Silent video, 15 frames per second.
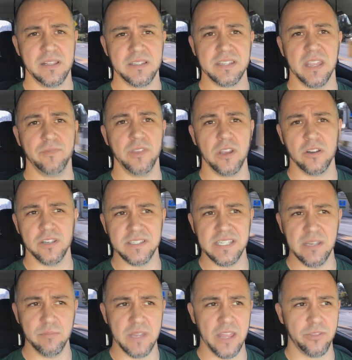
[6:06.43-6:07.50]
Let's say if they go to
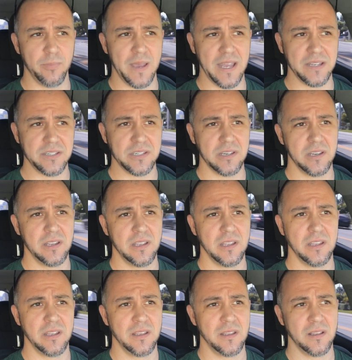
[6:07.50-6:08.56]
team deathmatch,
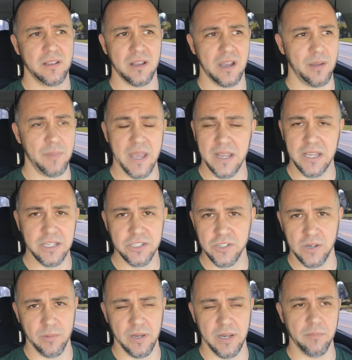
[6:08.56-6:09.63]
I'm not
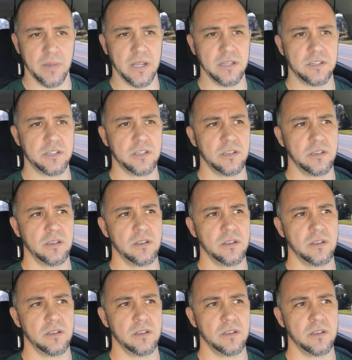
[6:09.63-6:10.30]
contributing much.